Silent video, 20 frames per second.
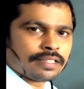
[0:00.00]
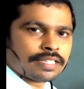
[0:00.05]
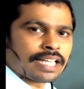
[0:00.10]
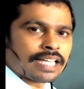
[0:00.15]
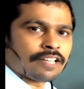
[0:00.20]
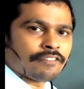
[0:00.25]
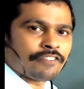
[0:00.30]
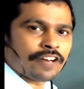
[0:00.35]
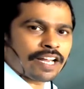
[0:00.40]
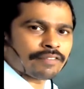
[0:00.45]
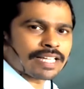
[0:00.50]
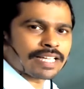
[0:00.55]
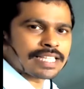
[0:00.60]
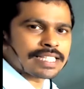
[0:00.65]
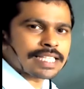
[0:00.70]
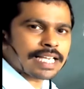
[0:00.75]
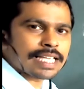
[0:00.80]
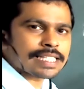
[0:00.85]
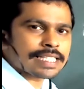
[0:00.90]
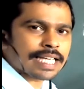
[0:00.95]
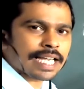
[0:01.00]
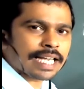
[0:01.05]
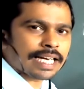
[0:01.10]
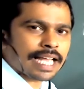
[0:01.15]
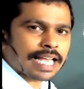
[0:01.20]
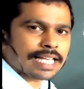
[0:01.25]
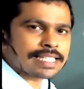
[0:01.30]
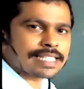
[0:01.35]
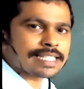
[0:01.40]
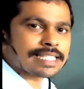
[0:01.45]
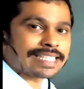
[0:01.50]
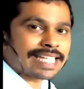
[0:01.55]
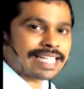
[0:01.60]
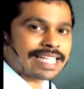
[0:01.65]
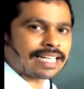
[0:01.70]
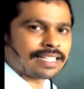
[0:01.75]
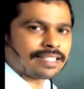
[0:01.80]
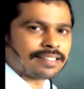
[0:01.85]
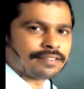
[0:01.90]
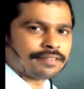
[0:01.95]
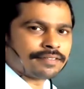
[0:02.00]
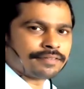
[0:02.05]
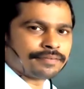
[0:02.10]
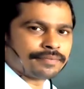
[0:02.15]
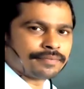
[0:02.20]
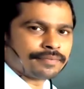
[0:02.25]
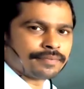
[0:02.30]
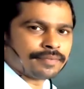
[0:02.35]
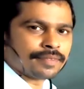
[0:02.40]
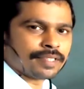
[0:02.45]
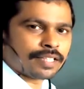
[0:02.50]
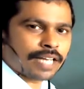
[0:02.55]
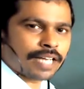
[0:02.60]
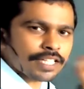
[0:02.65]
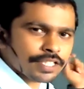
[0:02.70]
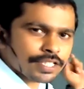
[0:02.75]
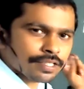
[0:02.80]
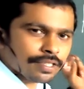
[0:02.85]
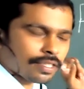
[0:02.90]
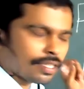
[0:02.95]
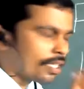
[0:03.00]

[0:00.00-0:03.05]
Then the frequency is taken as 10. Right?